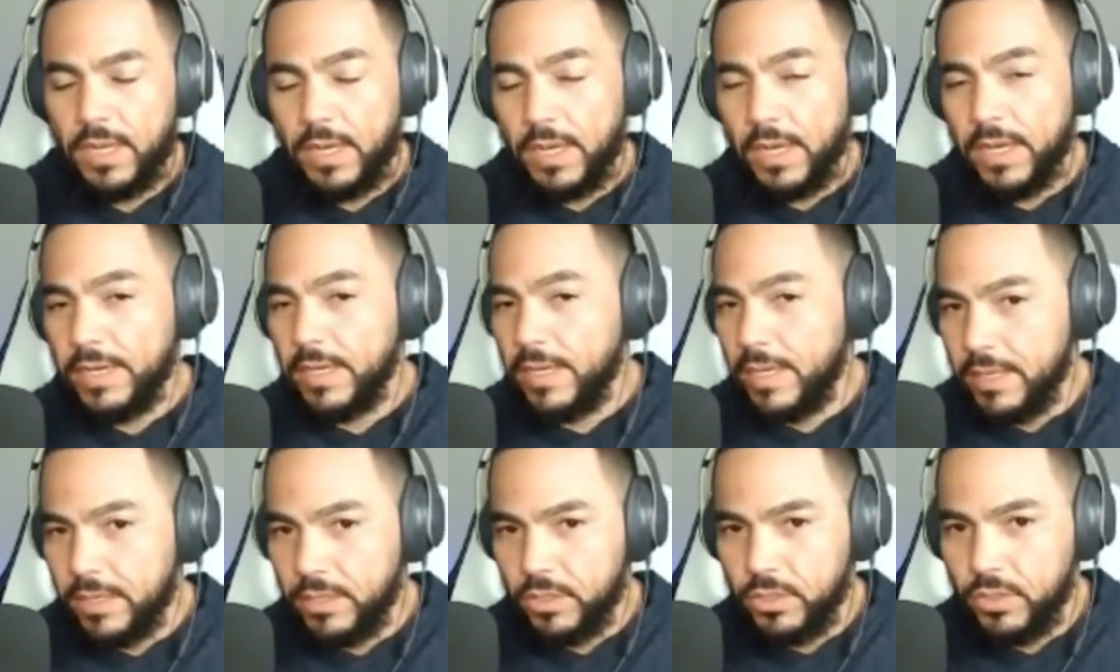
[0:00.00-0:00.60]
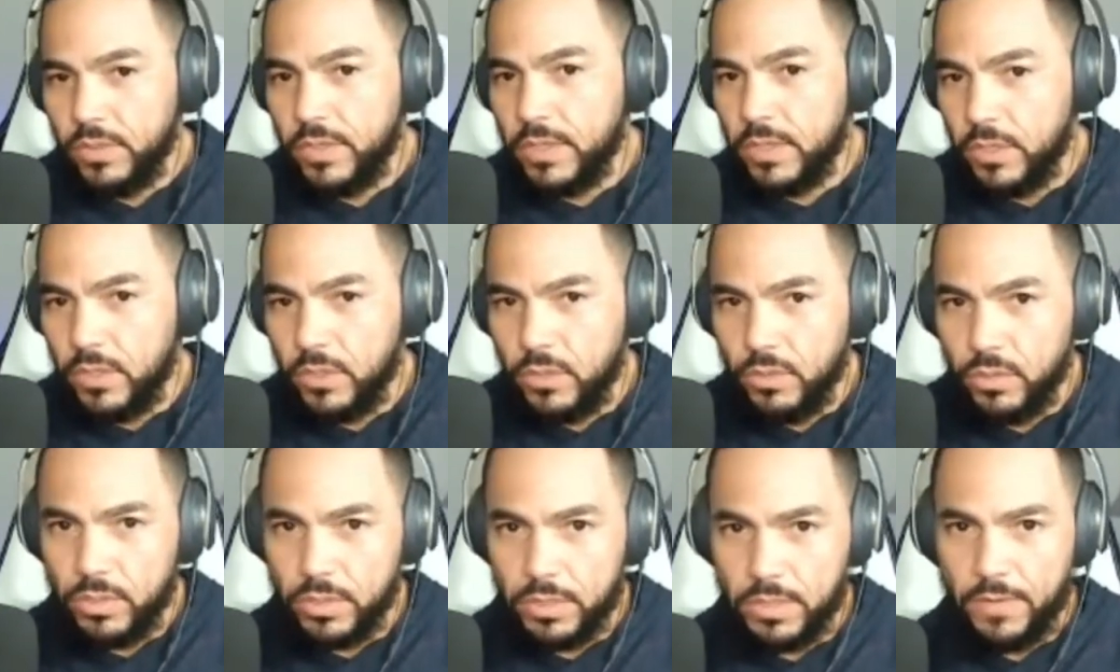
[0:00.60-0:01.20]
again, that you can
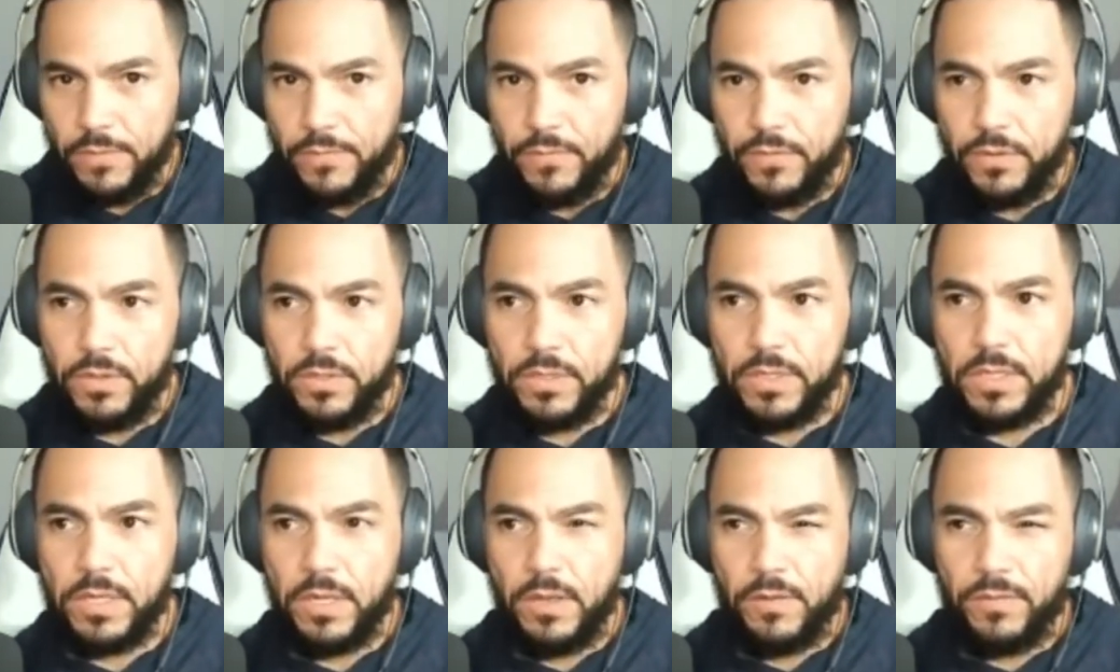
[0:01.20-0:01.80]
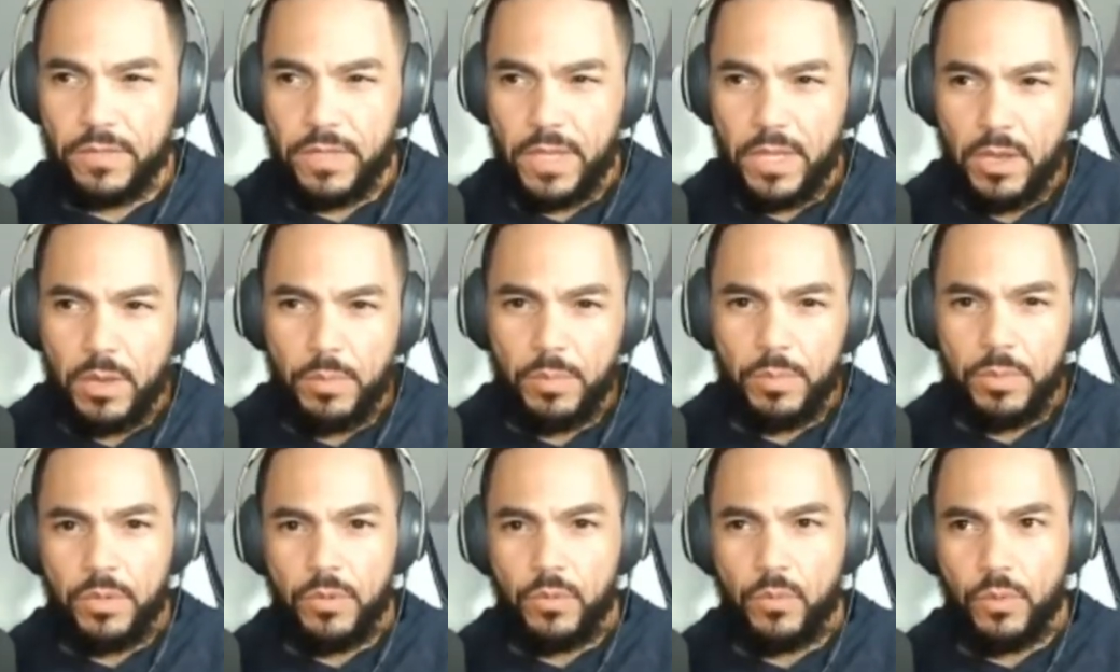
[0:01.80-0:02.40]
use for yourself to
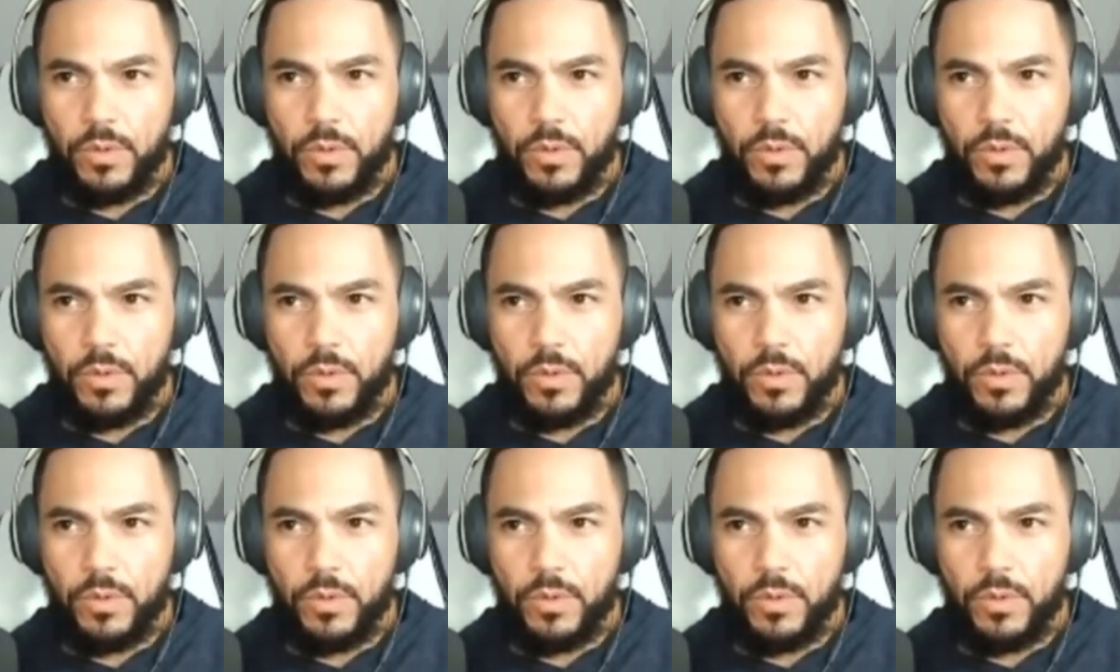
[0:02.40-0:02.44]
help you